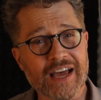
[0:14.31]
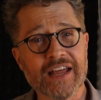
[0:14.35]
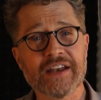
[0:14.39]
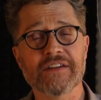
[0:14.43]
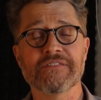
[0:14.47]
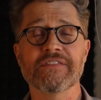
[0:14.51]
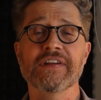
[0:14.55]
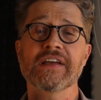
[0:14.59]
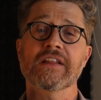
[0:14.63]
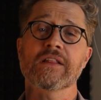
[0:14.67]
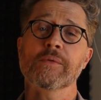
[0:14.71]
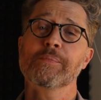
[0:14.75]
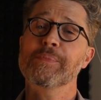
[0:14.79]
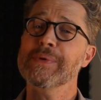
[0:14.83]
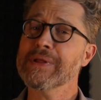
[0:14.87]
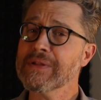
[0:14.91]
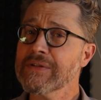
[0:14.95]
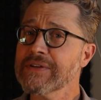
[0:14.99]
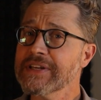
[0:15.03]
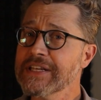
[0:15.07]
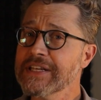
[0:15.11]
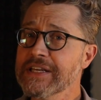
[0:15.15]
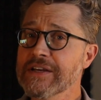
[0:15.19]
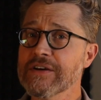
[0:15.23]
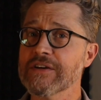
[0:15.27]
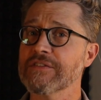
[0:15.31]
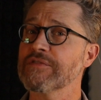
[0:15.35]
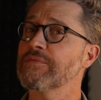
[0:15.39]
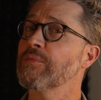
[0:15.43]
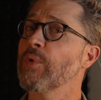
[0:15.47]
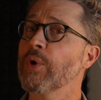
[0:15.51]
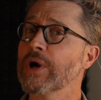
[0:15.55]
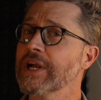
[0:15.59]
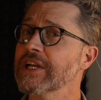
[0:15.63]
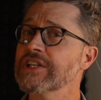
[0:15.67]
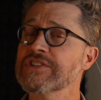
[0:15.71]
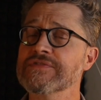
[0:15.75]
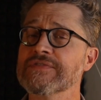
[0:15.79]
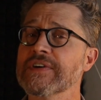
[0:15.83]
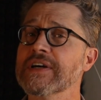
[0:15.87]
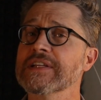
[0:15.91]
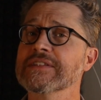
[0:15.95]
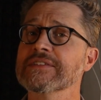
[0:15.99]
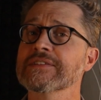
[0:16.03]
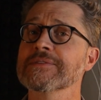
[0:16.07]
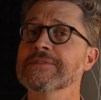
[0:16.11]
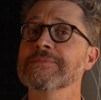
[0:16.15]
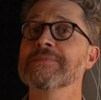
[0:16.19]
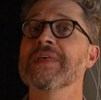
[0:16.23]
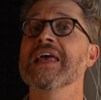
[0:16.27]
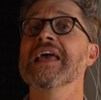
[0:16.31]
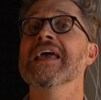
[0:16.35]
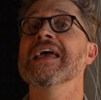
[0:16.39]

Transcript: and availability of mortgage funds